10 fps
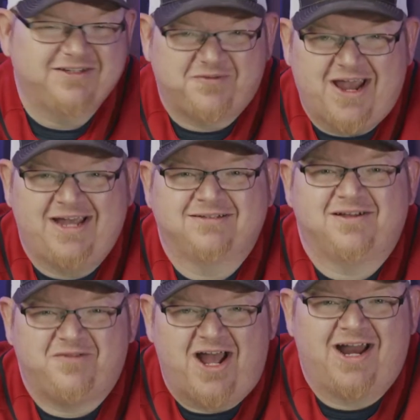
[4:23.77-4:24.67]
as fans
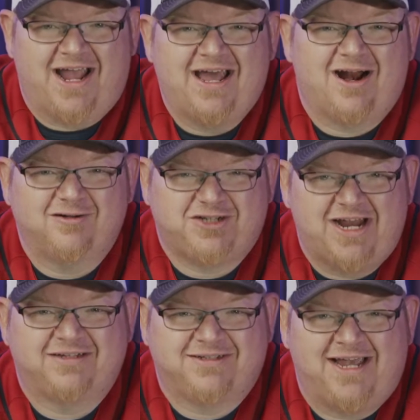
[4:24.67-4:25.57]
have not had our
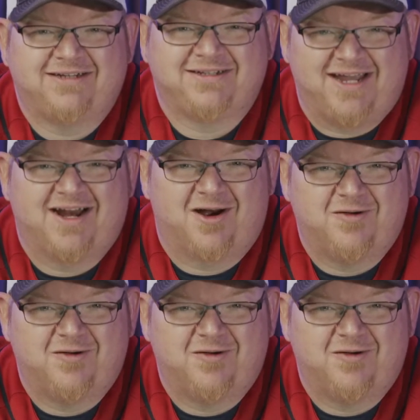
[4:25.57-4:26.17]
chance yet to get our